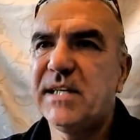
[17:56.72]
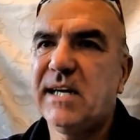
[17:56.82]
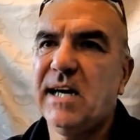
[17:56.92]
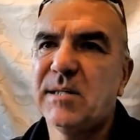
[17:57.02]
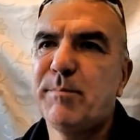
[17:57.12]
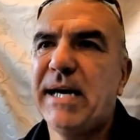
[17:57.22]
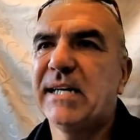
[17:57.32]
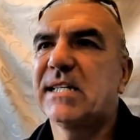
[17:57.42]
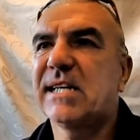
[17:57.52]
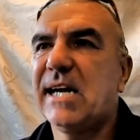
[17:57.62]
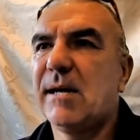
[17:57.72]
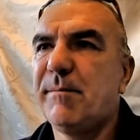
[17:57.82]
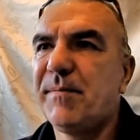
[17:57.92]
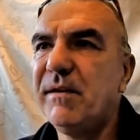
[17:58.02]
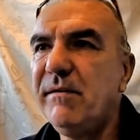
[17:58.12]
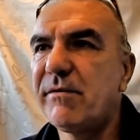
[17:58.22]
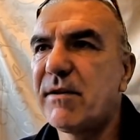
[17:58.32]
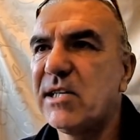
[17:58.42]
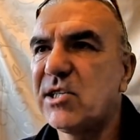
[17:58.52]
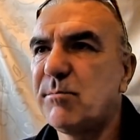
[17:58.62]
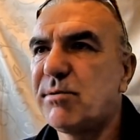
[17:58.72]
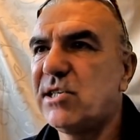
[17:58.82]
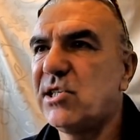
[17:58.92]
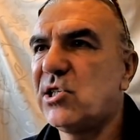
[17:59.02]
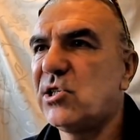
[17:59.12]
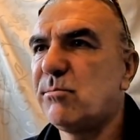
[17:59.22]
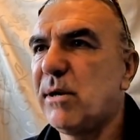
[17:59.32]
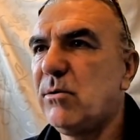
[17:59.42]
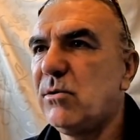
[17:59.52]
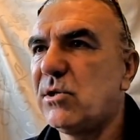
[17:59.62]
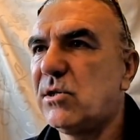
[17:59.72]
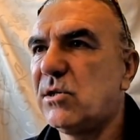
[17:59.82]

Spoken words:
Cash bang scallop. French and British boats